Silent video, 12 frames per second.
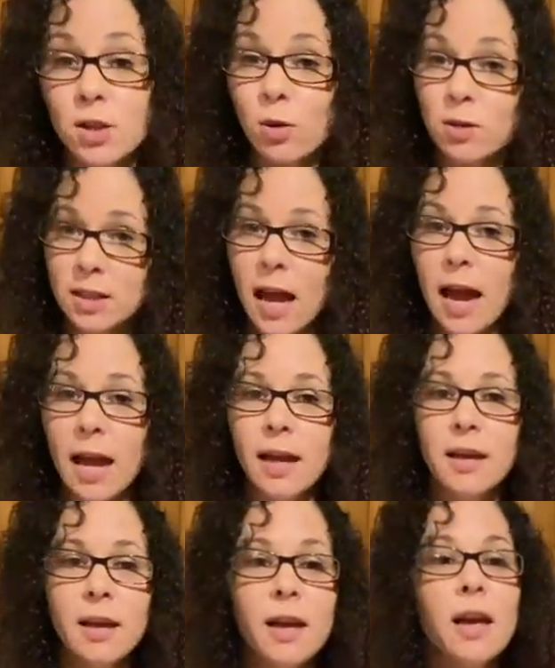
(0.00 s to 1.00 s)
Jose
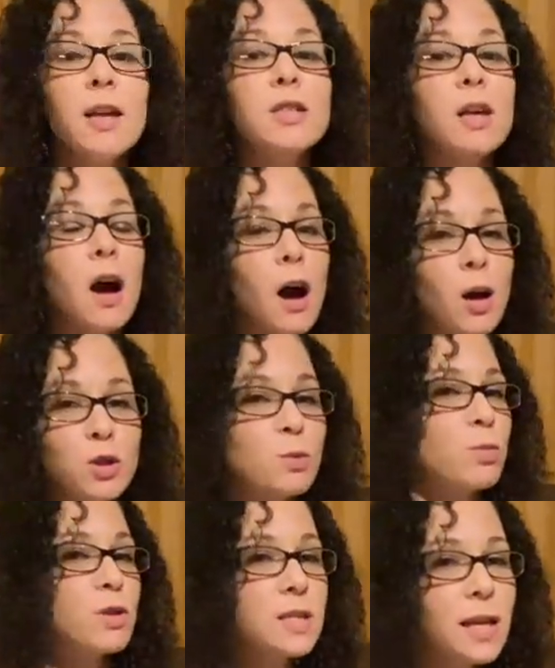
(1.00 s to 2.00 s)
is
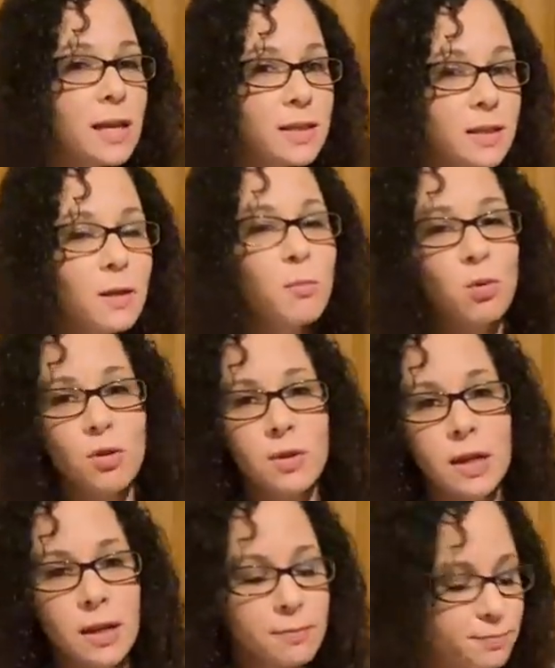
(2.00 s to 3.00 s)
100% Puerto
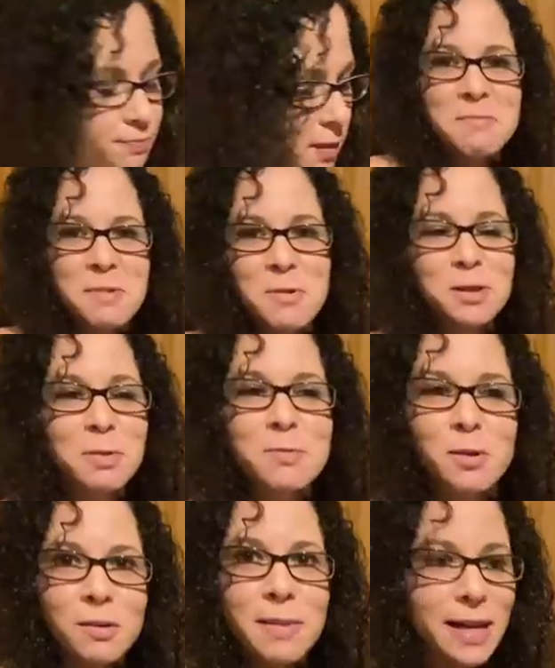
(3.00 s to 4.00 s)
Rican. But most
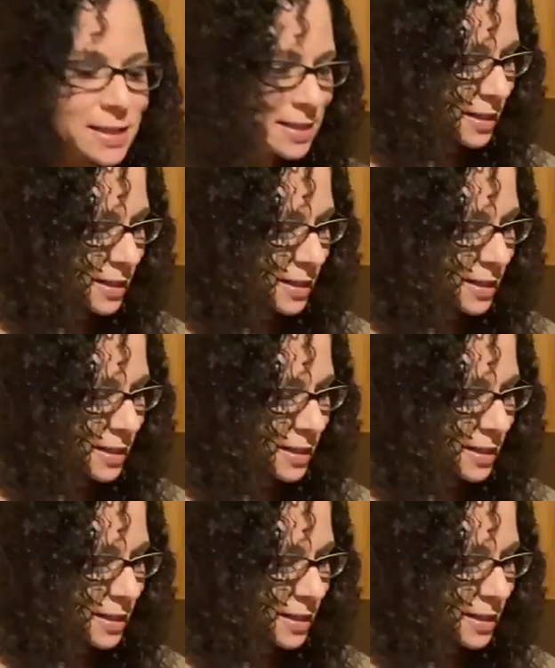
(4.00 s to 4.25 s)
people are mixed.